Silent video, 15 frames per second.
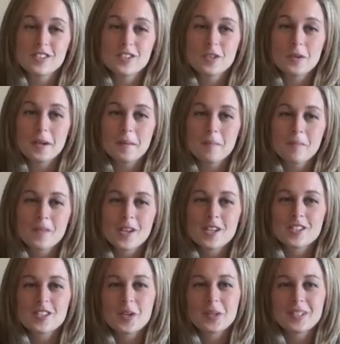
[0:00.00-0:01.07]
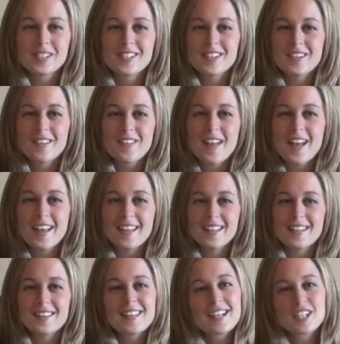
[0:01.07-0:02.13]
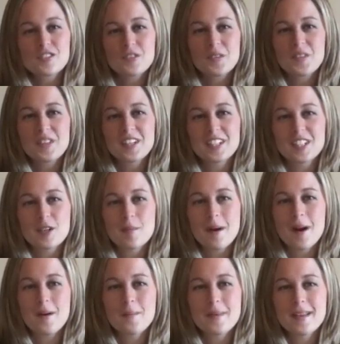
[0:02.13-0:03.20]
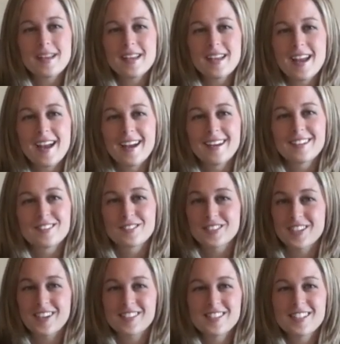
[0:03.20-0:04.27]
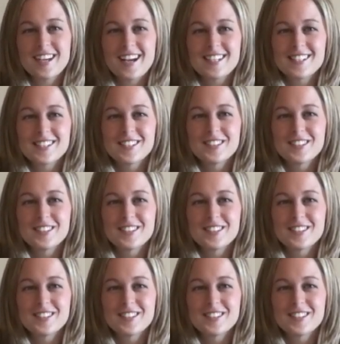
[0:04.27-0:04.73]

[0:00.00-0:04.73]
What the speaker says: it's doing. So until then, thanks for thinking about me, and we'll talk to you guys